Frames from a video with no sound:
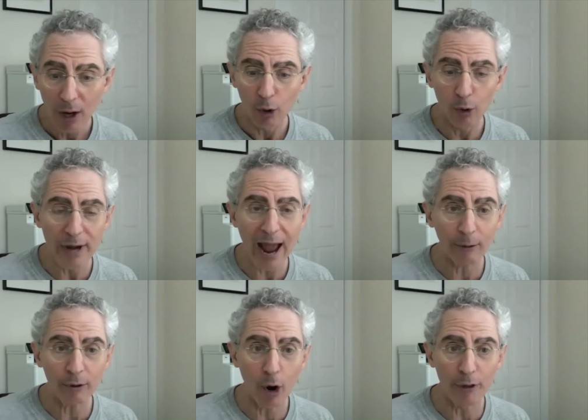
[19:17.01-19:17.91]
who now
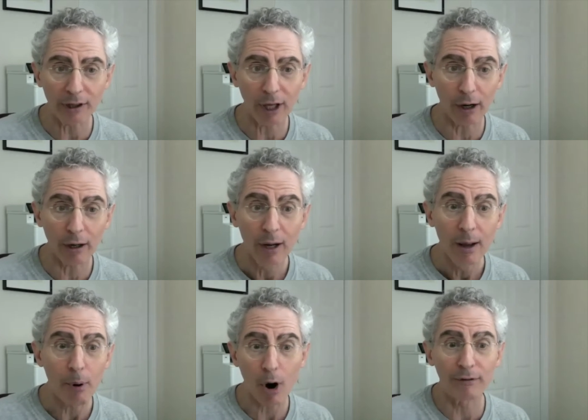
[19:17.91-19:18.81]
know that they're
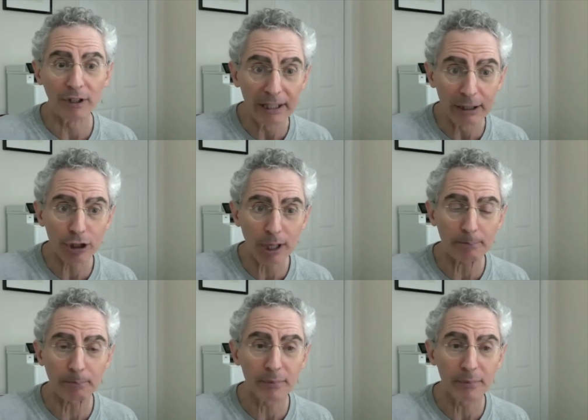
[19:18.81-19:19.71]
part of a leadership
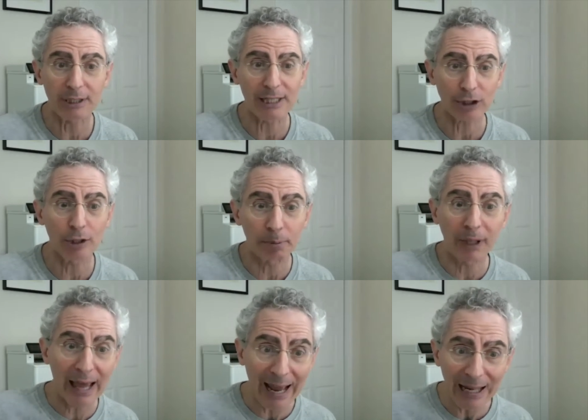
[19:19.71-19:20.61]
succession
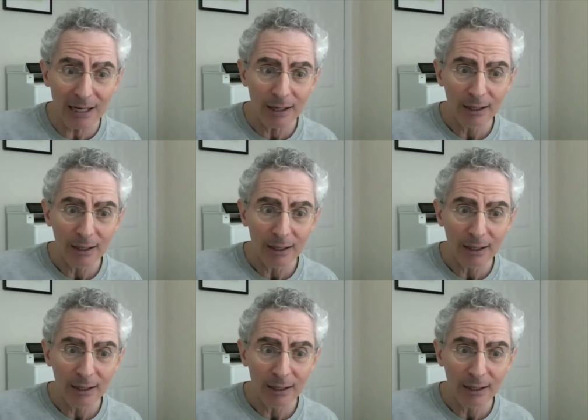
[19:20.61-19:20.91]
plan.